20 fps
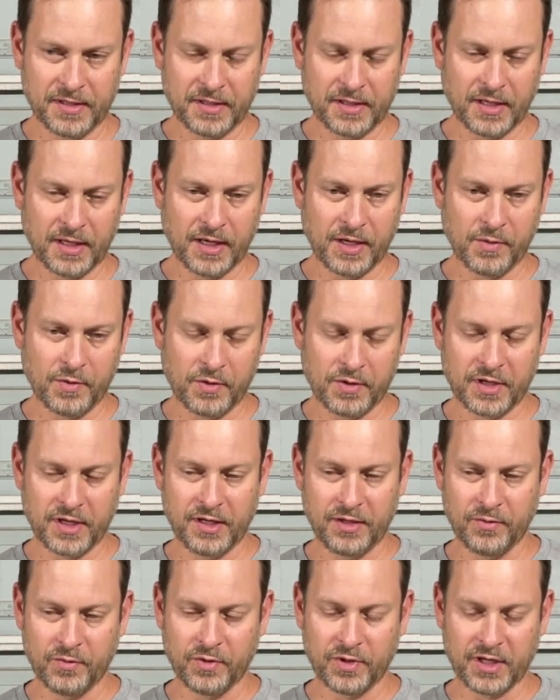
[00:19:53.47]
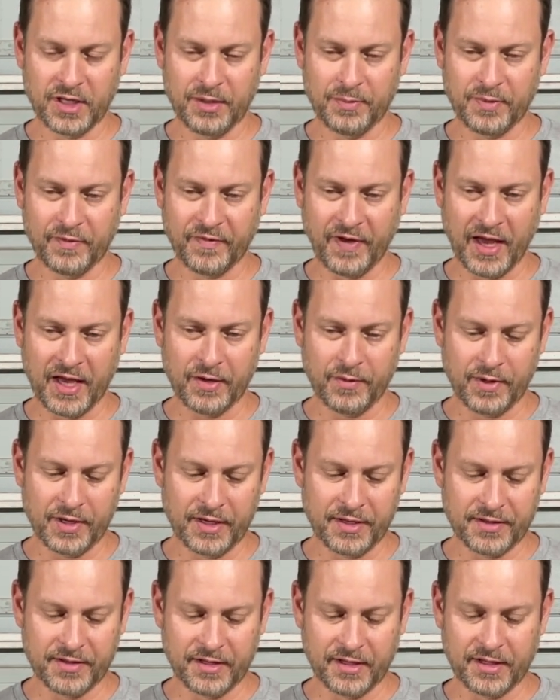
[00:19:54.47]
We'll keep
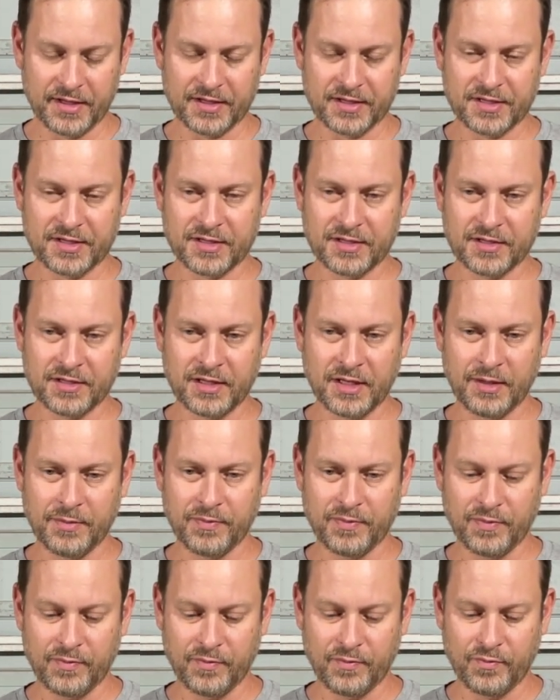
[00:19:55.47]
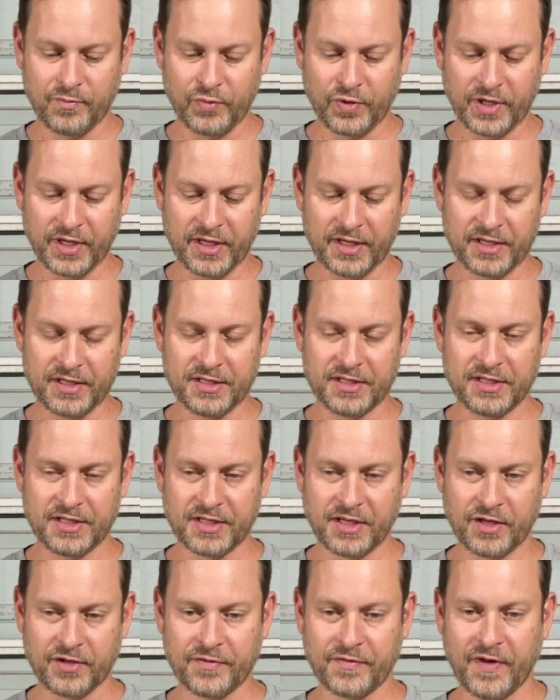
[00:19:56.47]
evaluating things, keep bringing in
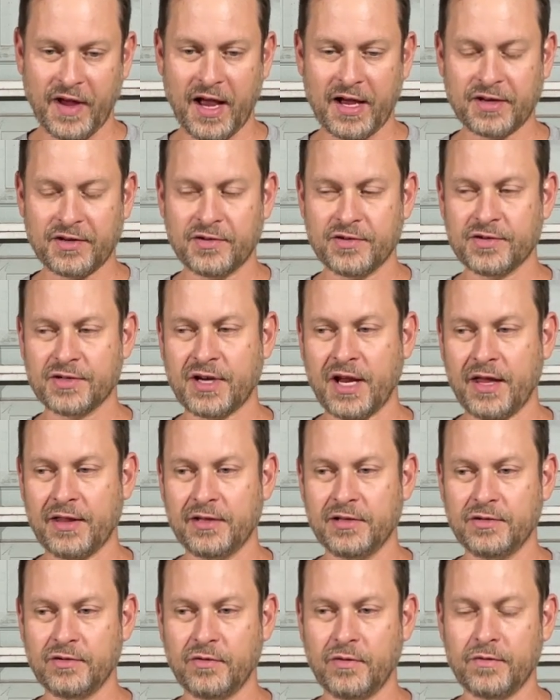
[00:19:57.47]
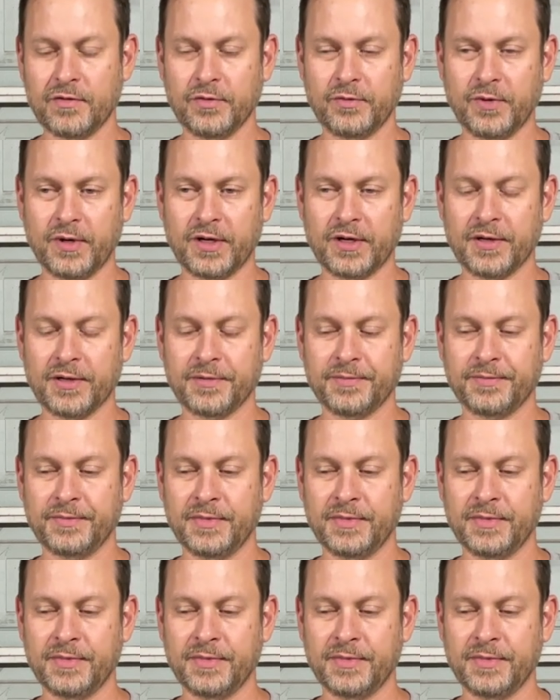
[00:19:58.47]
these other factors, how they do over the winter,